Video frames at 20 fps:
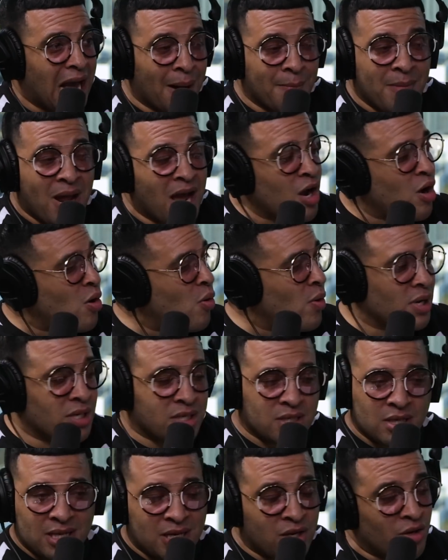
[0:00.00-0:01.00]
I'm not going
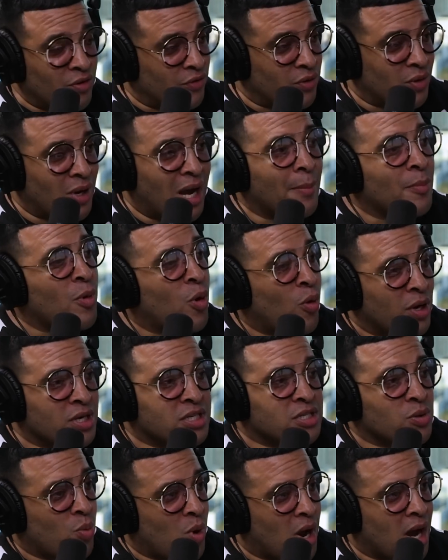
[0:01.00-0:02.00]
to interview. I'm
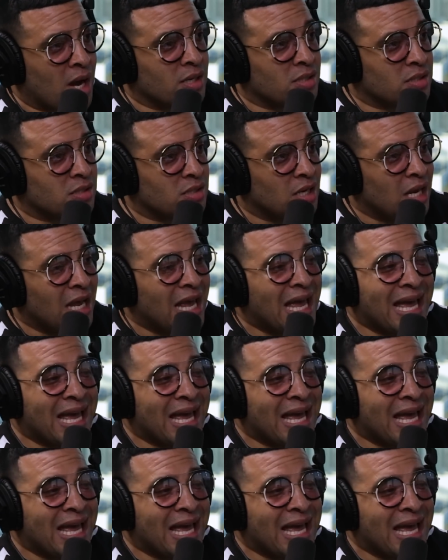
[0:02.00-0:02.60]
going to watch.